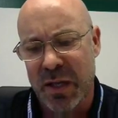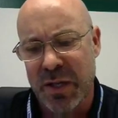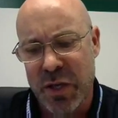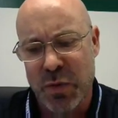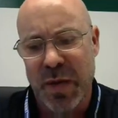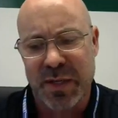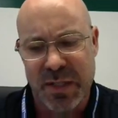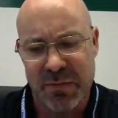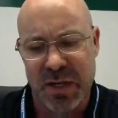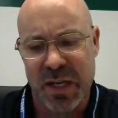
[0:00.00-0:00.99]
youth
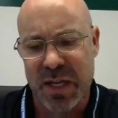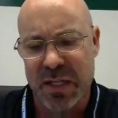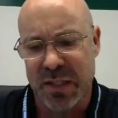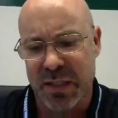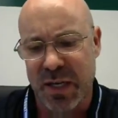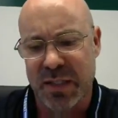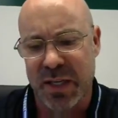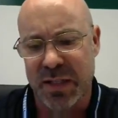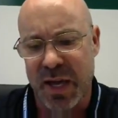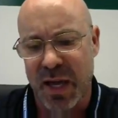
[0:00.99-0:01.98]
activities and things
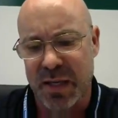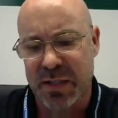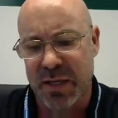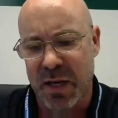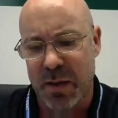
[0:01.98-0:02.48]
like that,